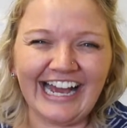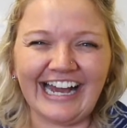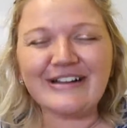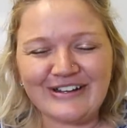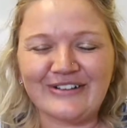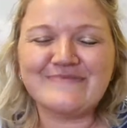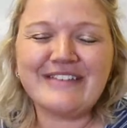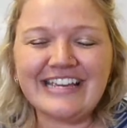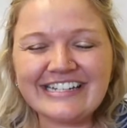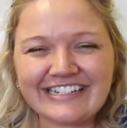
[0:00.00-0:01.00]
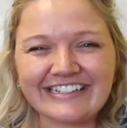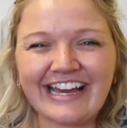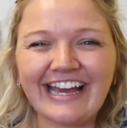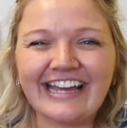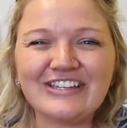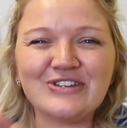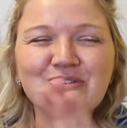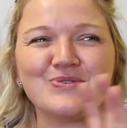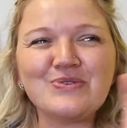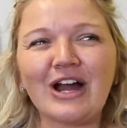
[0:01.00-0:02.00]
But no, make sure that
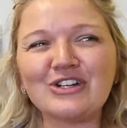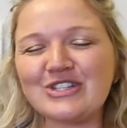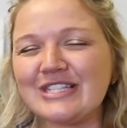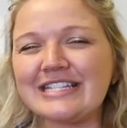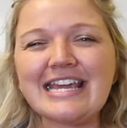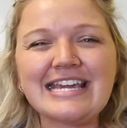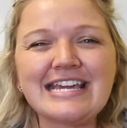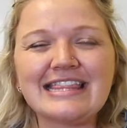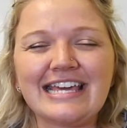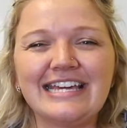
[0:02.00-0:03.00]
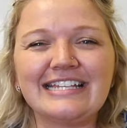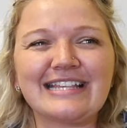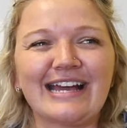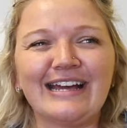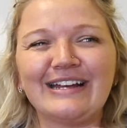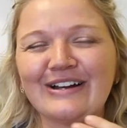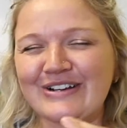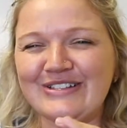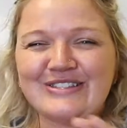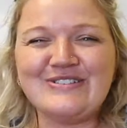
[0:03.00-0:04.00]
you are just taking things that are
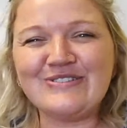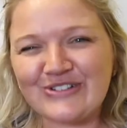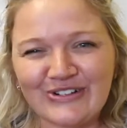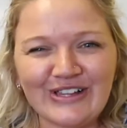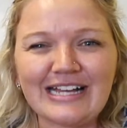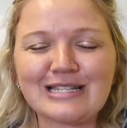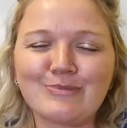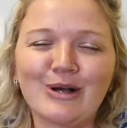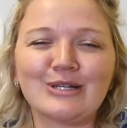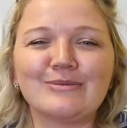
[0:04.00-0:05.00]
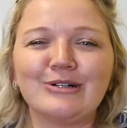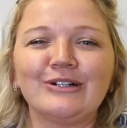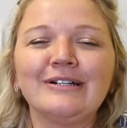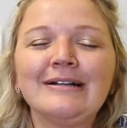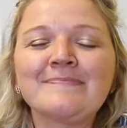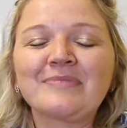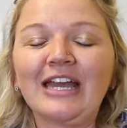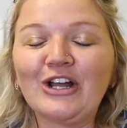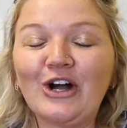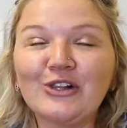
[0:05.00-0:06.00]
as neutral as possible,
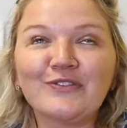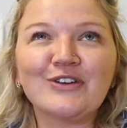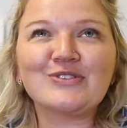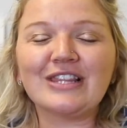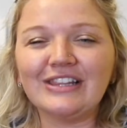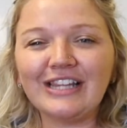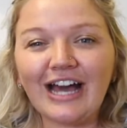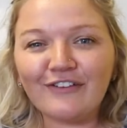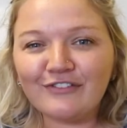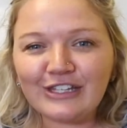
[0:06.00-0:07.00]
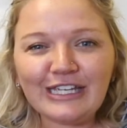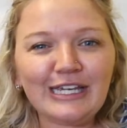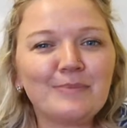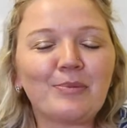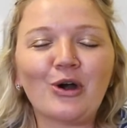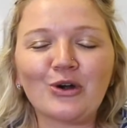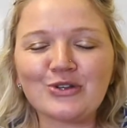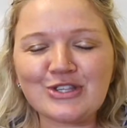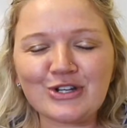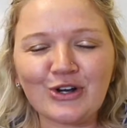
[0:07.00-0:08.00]
and all of those lovely
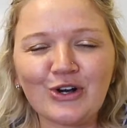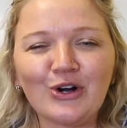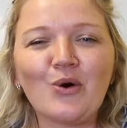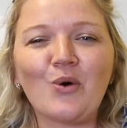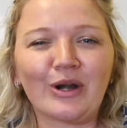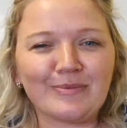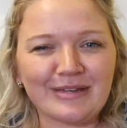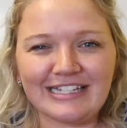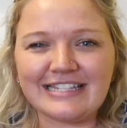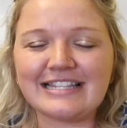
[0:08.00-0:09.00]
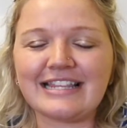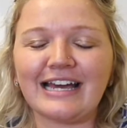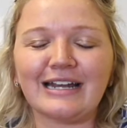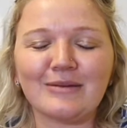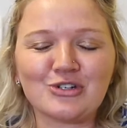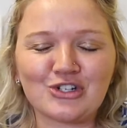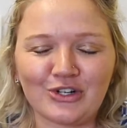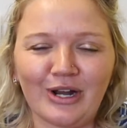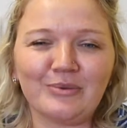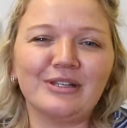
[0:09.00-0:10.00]
personal ornaments that I'm
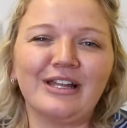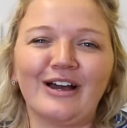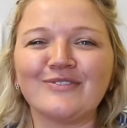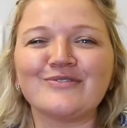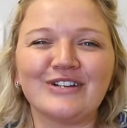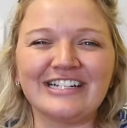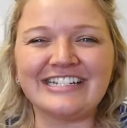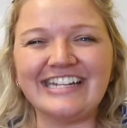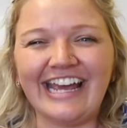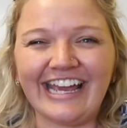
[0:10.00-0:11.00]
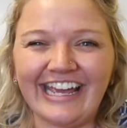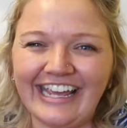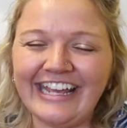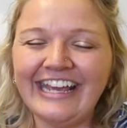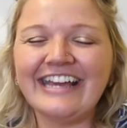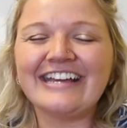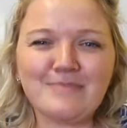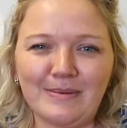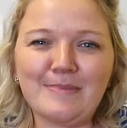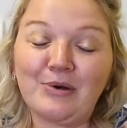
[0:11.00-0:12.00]
sure I will love one day,
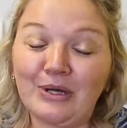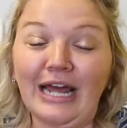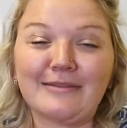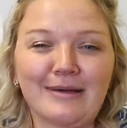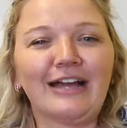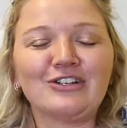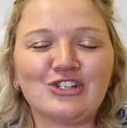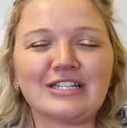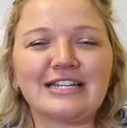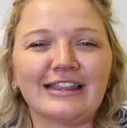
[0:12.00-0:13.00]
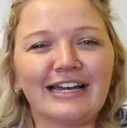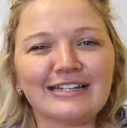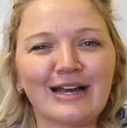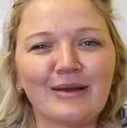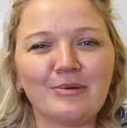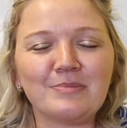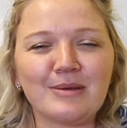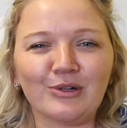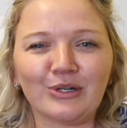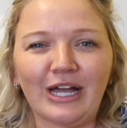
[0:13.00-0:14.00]
maybe put at the back just at that time when
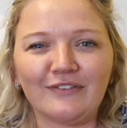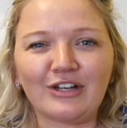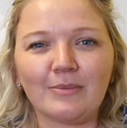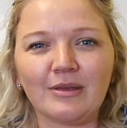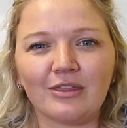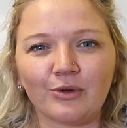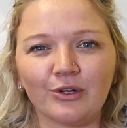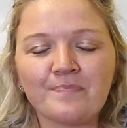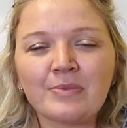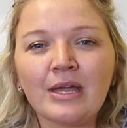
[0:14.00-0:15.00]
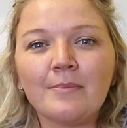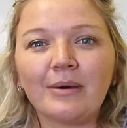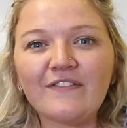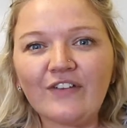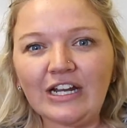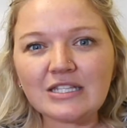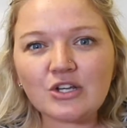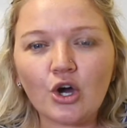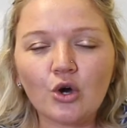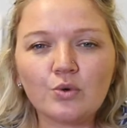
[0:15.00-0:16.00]
people are kind of coming through. But I find it's
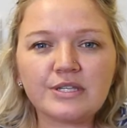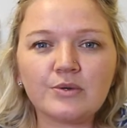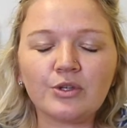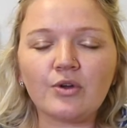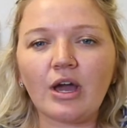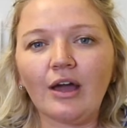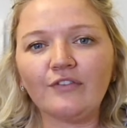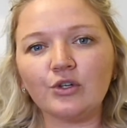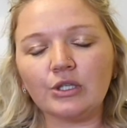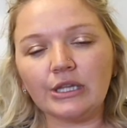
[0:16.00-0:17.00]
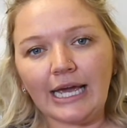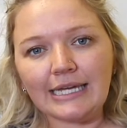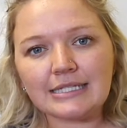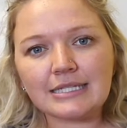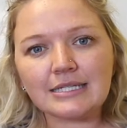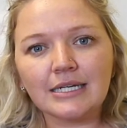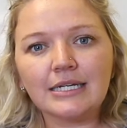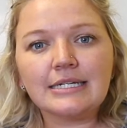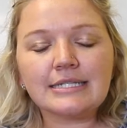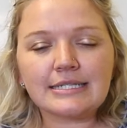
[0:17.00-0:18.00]
cozy when you have your lights
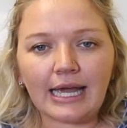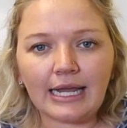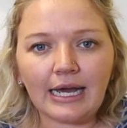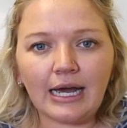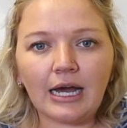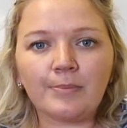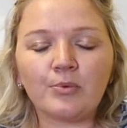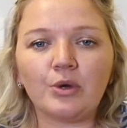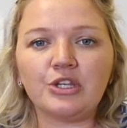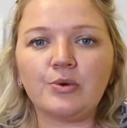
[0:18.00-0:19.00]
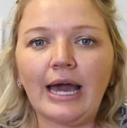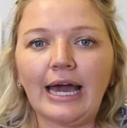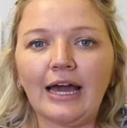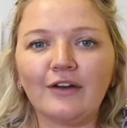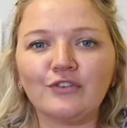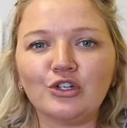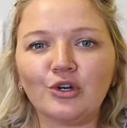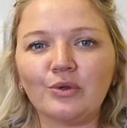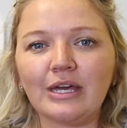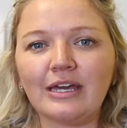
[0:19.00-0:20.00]
set up, when you have,
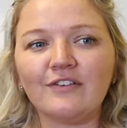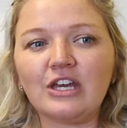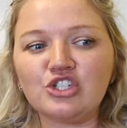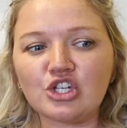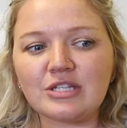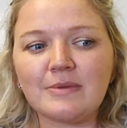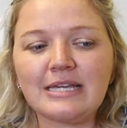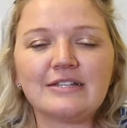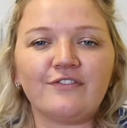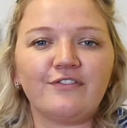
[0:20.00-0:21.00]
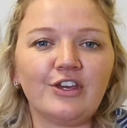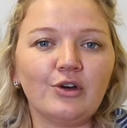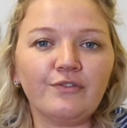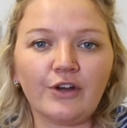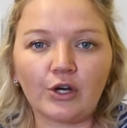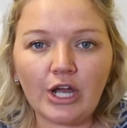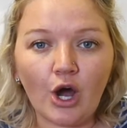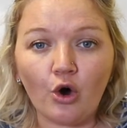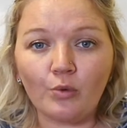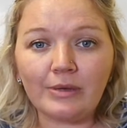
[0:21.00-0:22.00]
it just makes it feel very
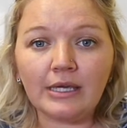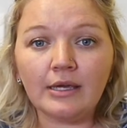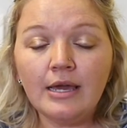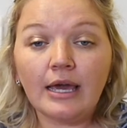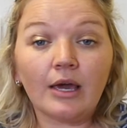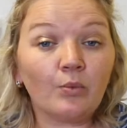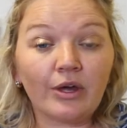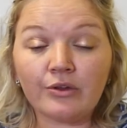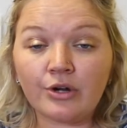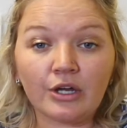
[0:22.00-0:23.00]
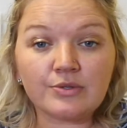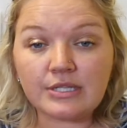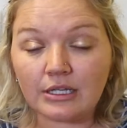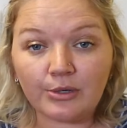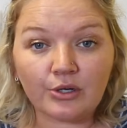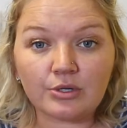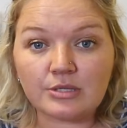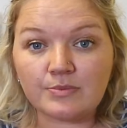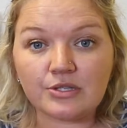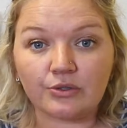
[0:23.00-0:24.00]
homey. And whether or not you celebrate
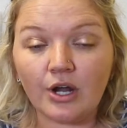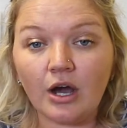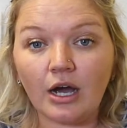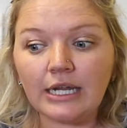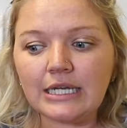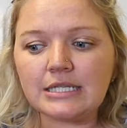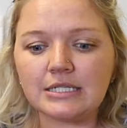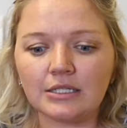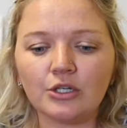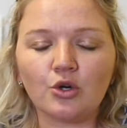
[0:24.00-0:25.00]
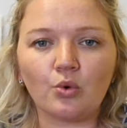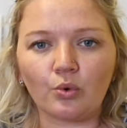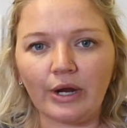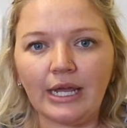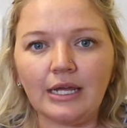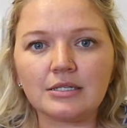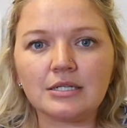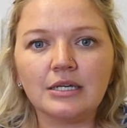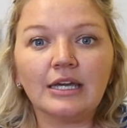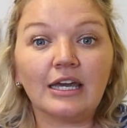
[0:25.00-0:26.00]
Christmas or not, it's still a
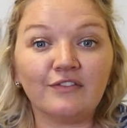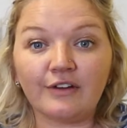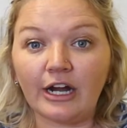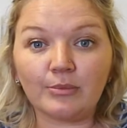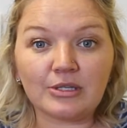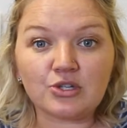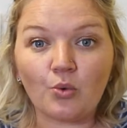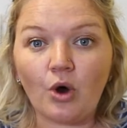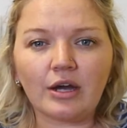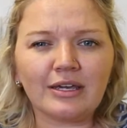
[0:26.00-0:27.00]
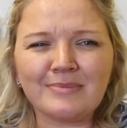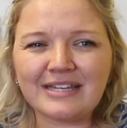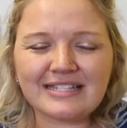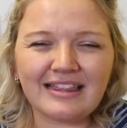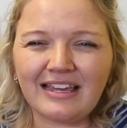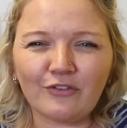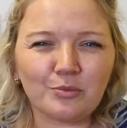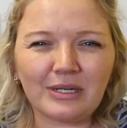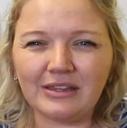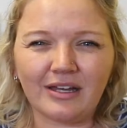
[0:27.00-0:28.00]
great environment to walk in because I think
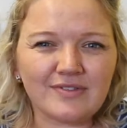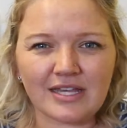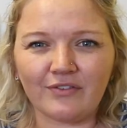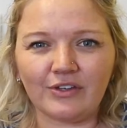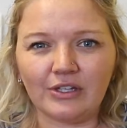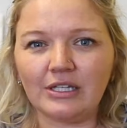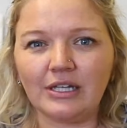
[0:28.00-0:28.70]
everybody loves that feeling.